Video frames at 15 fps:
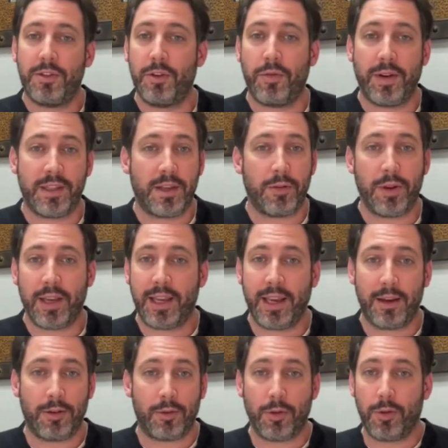your bacteria
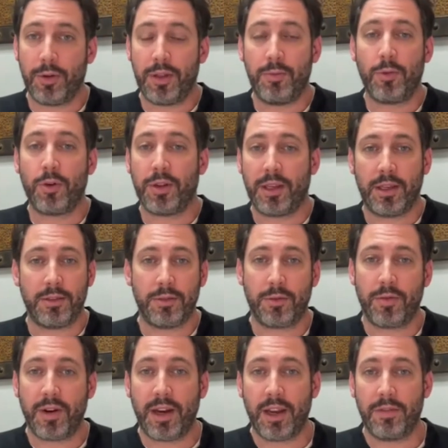can't grow anymore, they can't
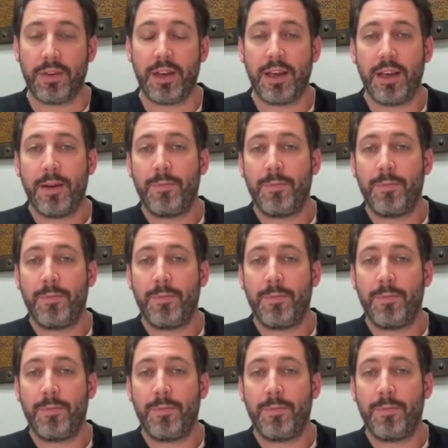survive.